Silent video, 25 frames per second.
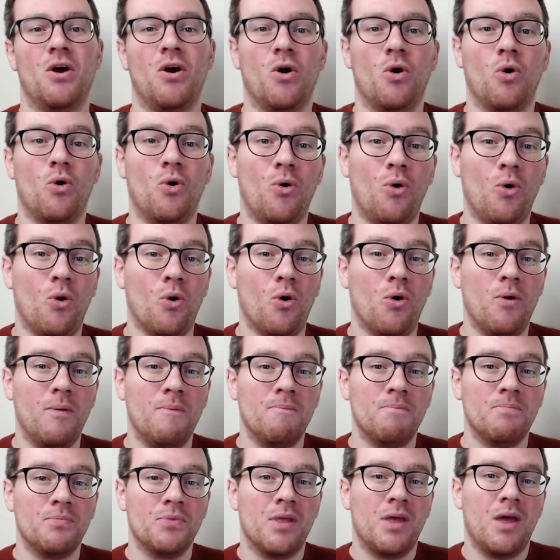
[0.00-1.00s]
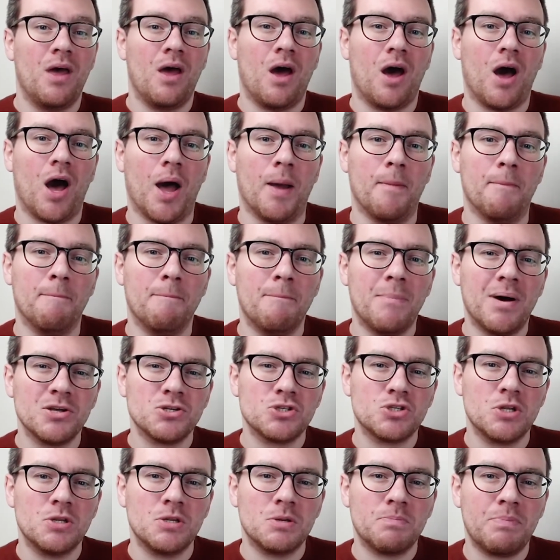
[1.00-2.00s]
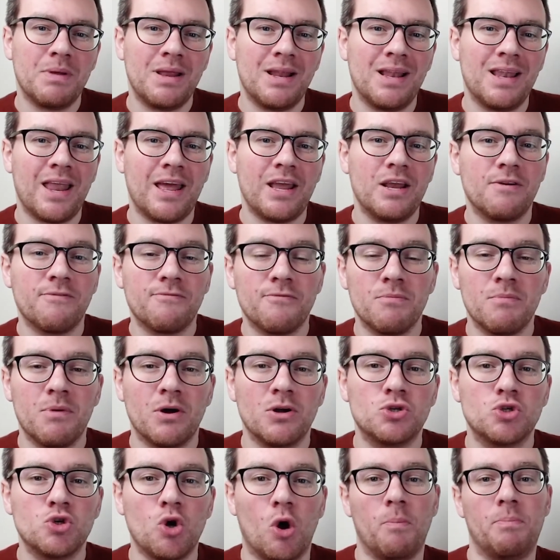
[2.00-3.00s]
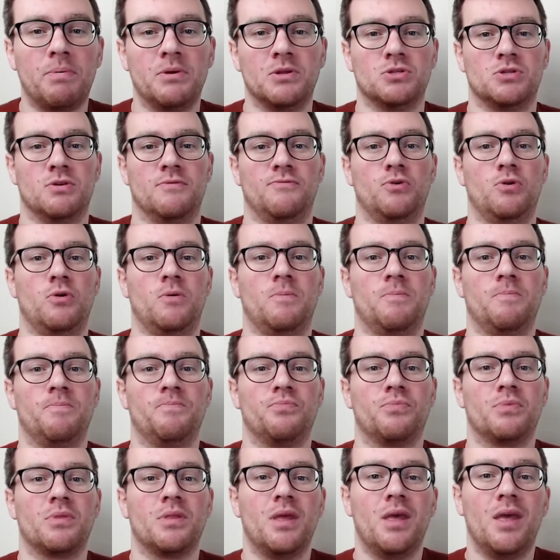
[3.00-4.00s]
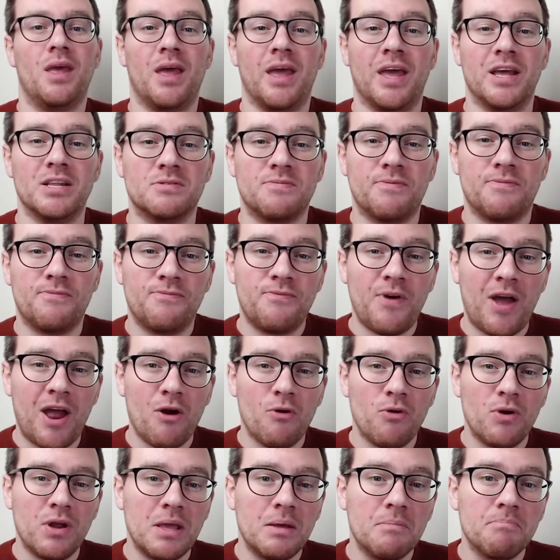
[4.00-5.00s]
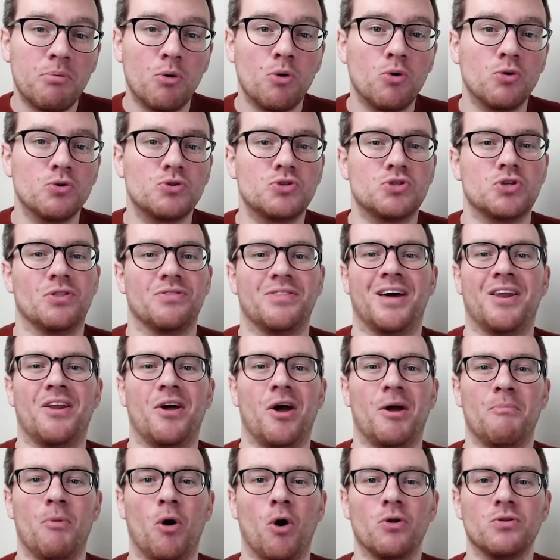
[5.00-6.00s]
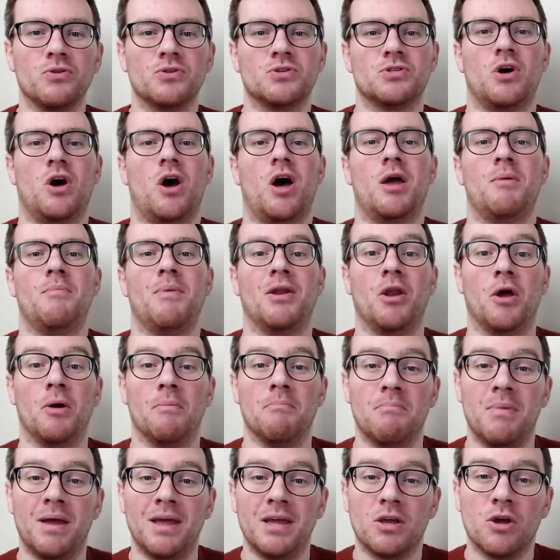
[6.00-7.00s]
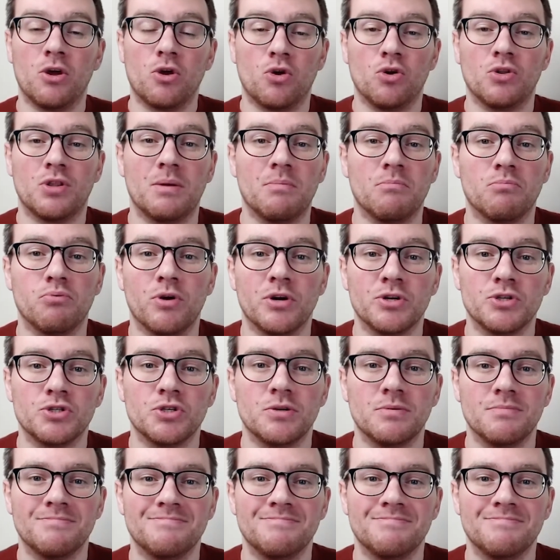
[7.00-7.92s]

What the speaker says: Or, I mustn't be late for my job interview. It's very important that I'm on time and I make a good impression.